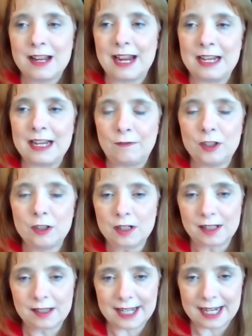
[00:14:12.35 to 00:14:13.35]
And if you'll
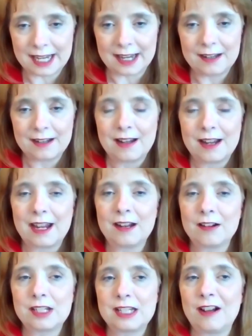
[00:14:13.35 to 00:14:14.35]
click it,
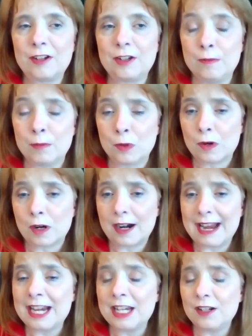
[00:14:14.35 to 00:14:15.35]
it'll tell you
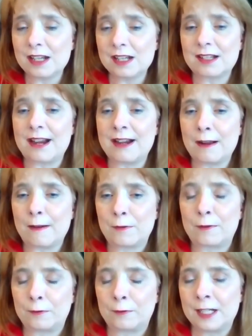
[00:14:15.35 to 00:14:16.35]
more and you can sign up
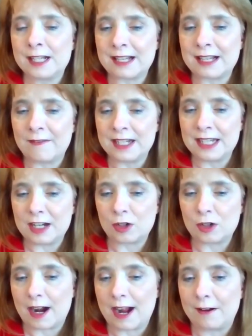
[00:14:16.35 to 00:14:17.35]
for a free seven day
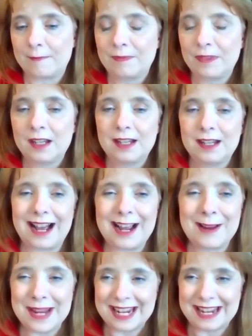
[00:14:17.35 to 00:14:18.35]
trial.
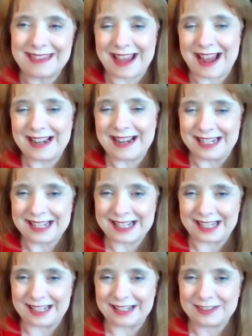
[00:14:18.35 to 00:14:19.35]
I make it that
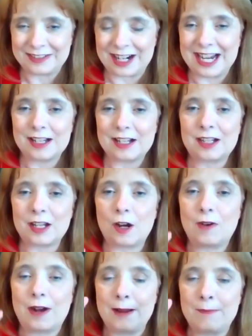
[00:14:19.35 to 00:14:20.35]
easy, right?
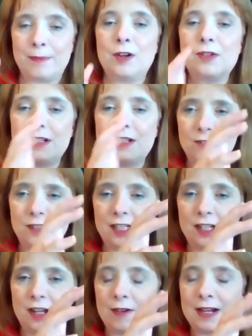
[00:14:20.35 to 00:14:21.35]
So I post a
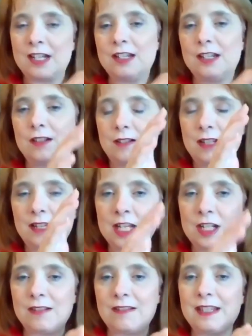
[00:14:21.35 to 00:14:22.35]
video into,
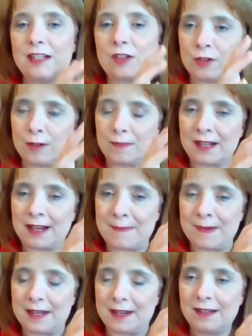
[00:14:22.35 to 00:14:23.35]
into these groups that
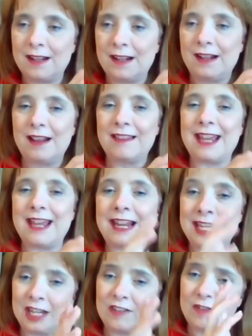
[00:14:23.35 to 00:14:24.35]
I'm in
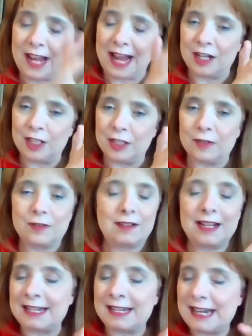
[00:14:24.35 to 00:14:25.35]
that gives value
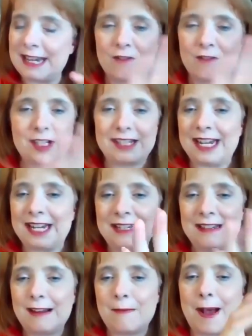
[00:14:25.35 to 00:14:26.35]
and never say
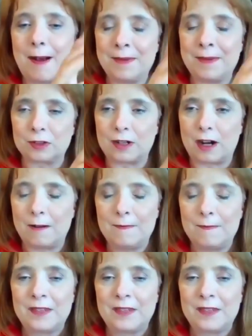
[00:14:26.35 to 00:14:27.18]
anything about Builderall.